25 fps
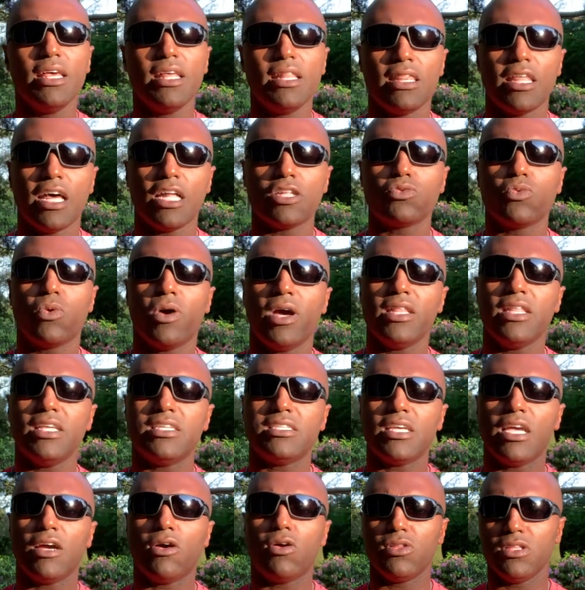That's why they
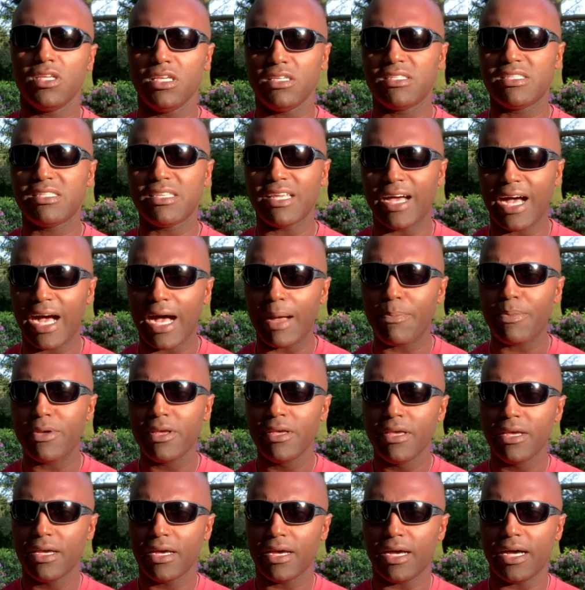say all these top
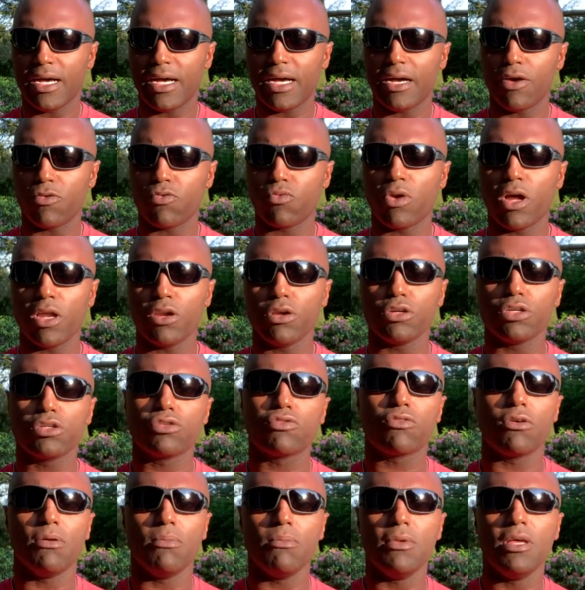runners
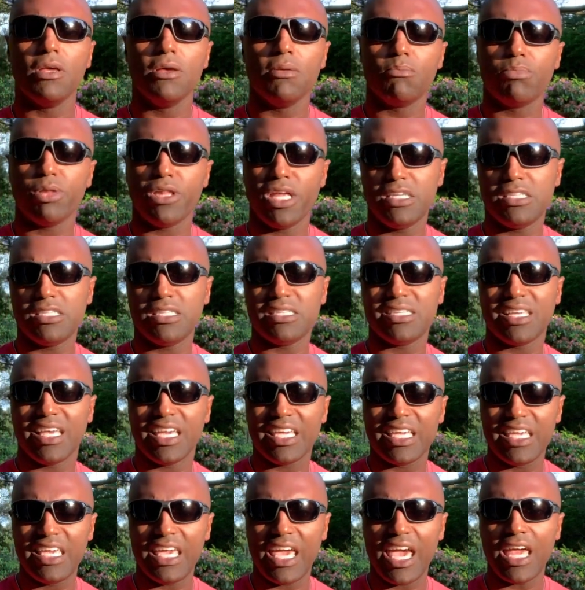from places
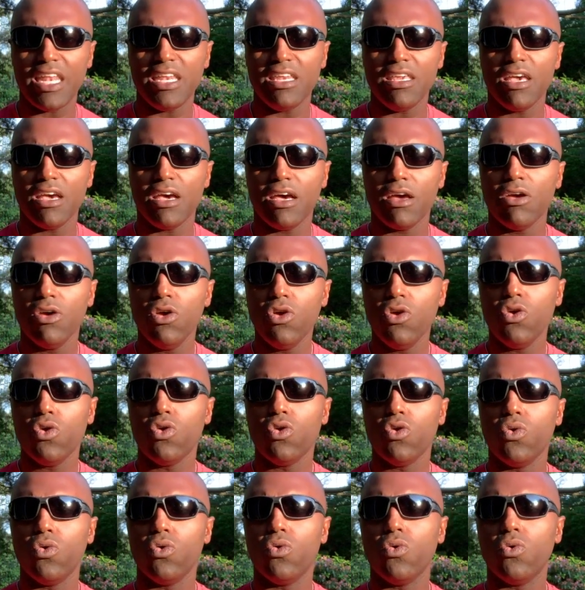like Kenya
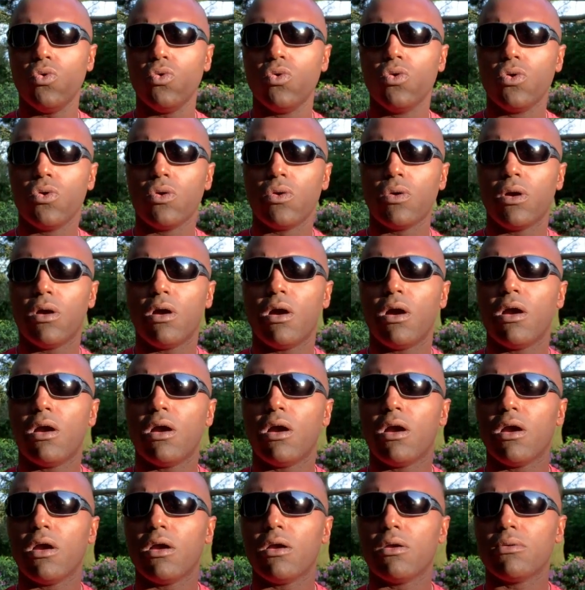who
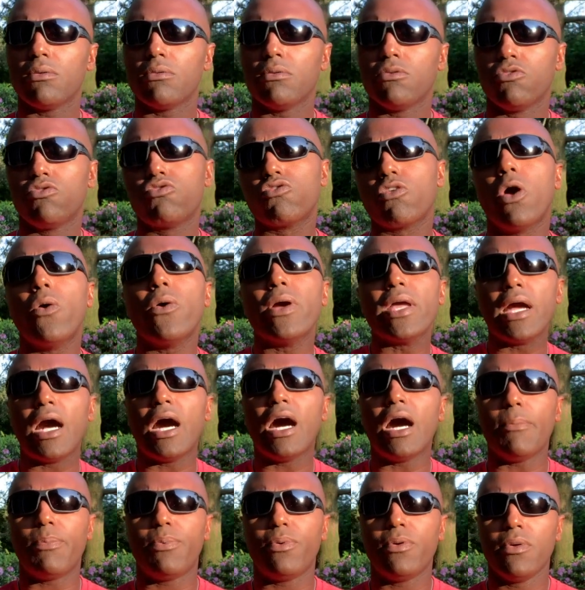are growing
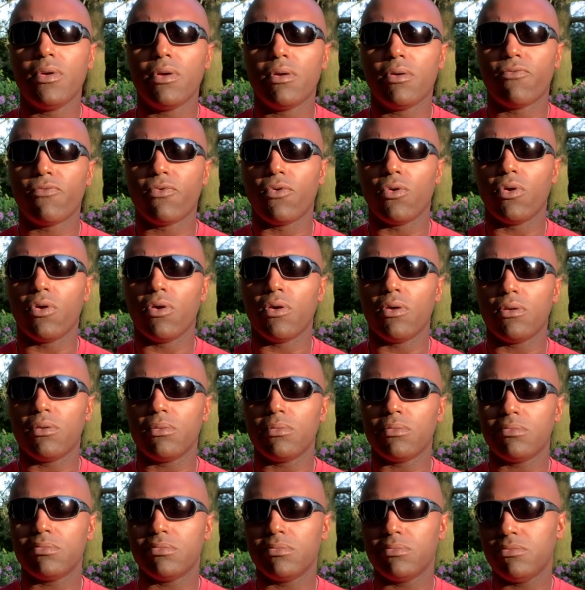up for
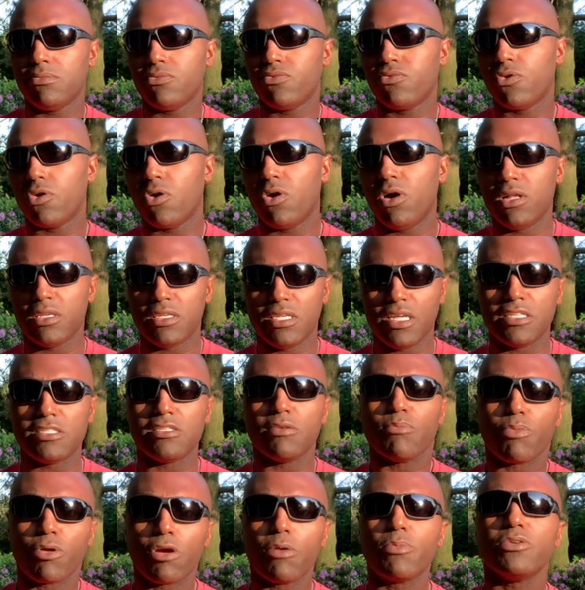all intents
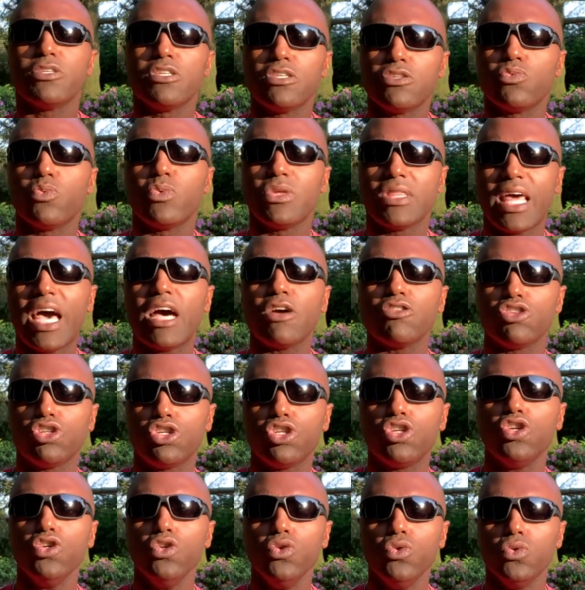and purposes without
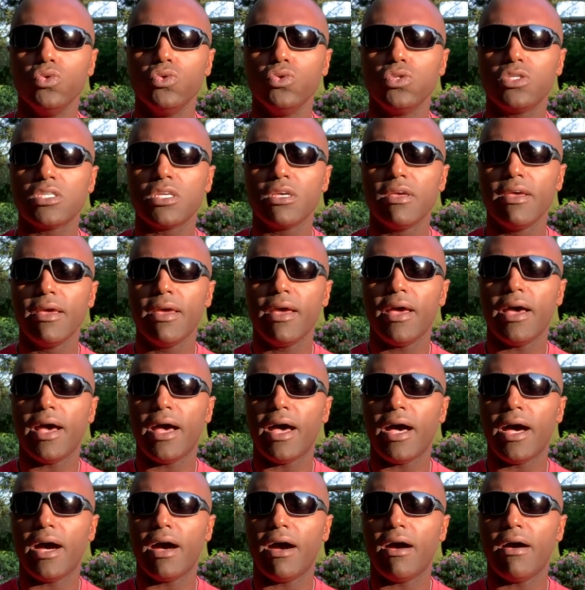shoes
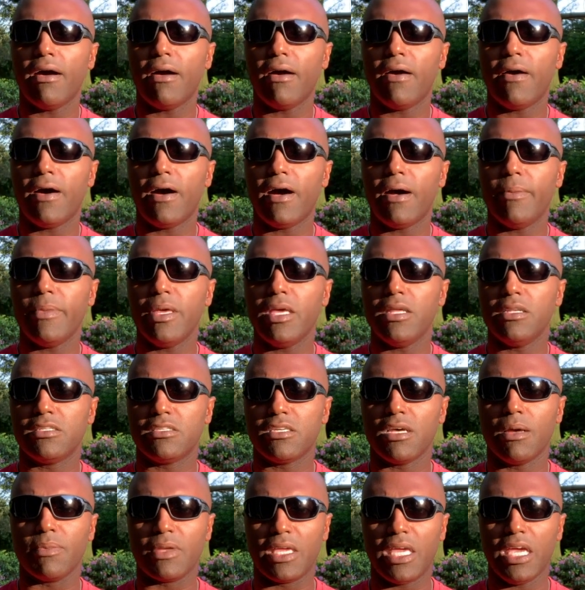in
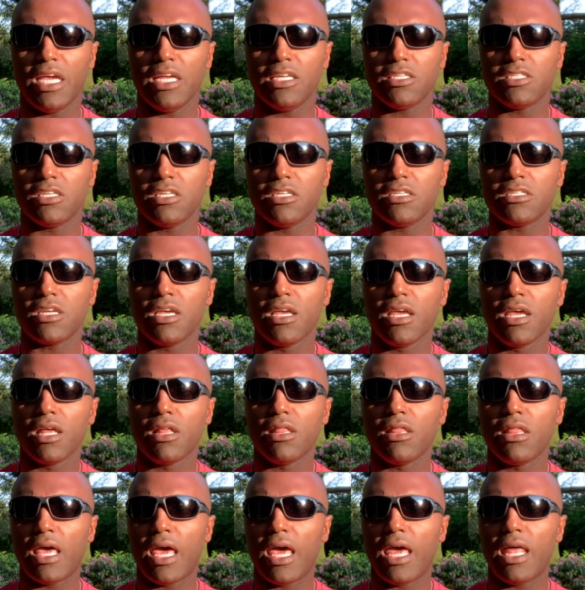some cases,
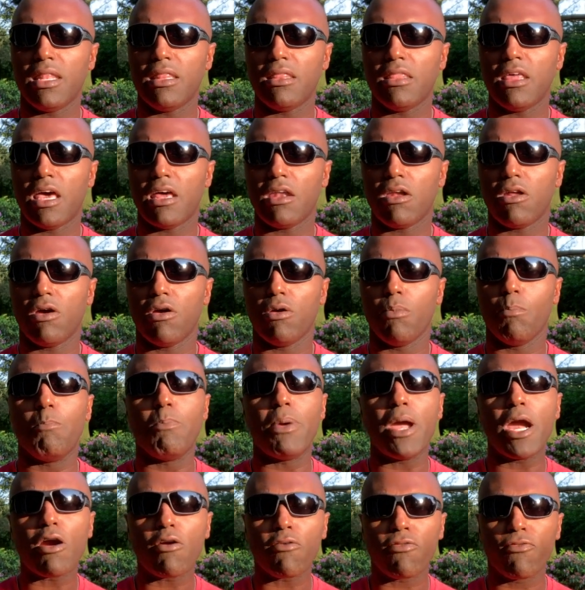and that are
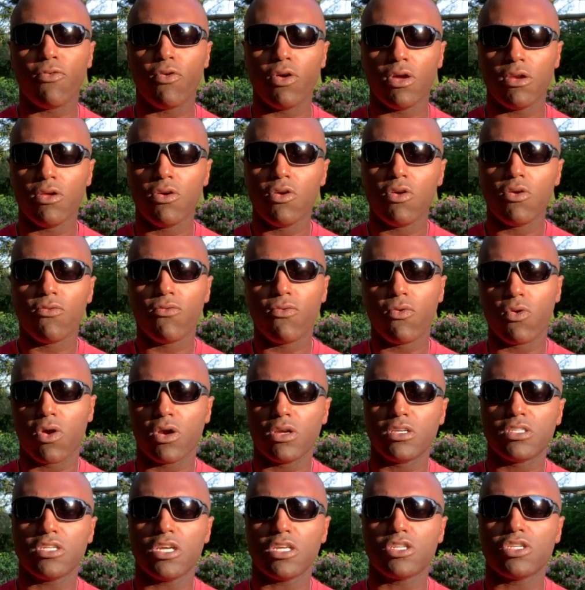barefoot
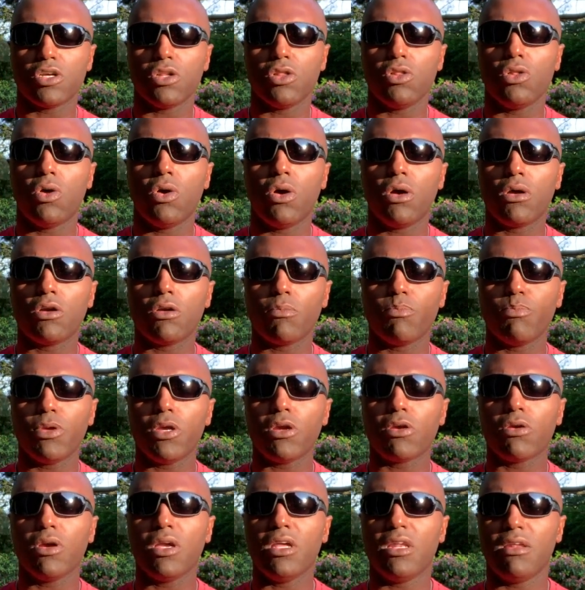for such a longer
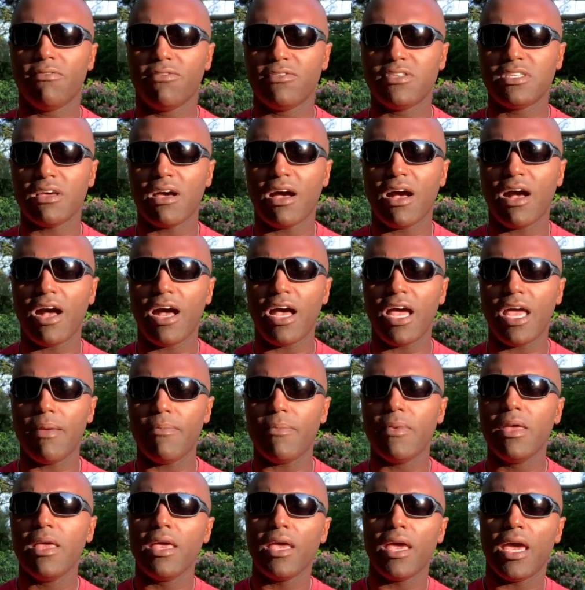period of
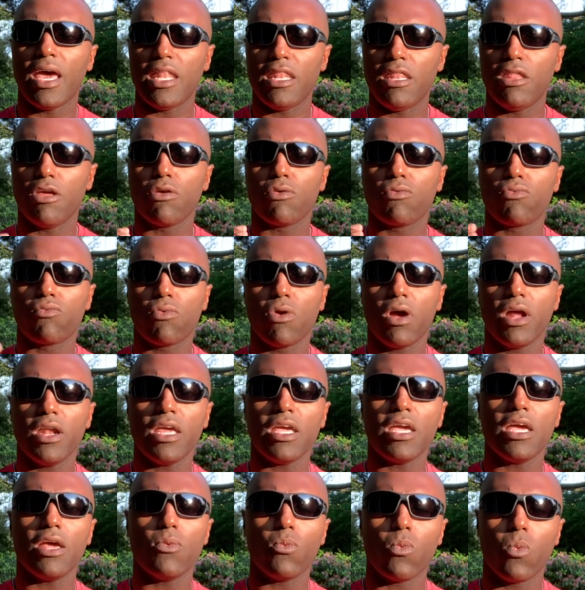time, and they're
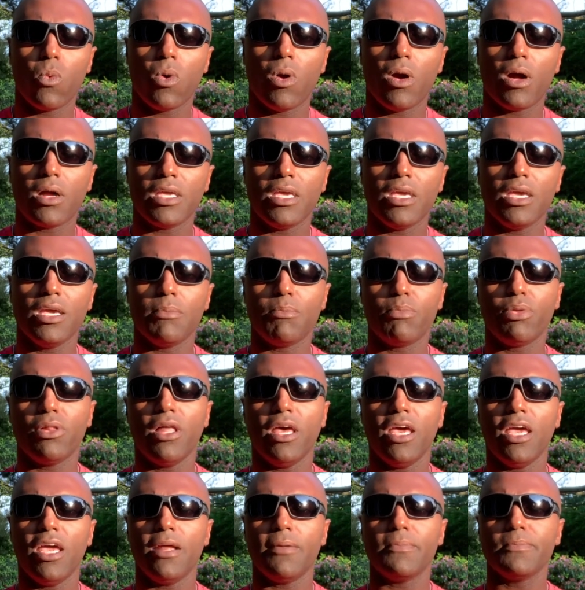running and walking and
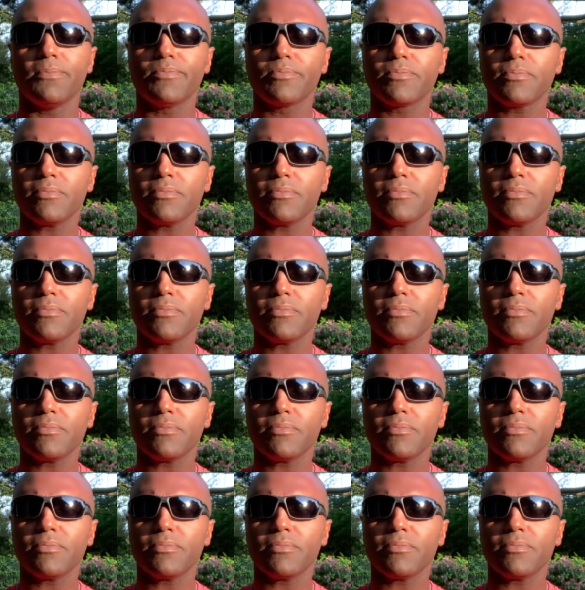playing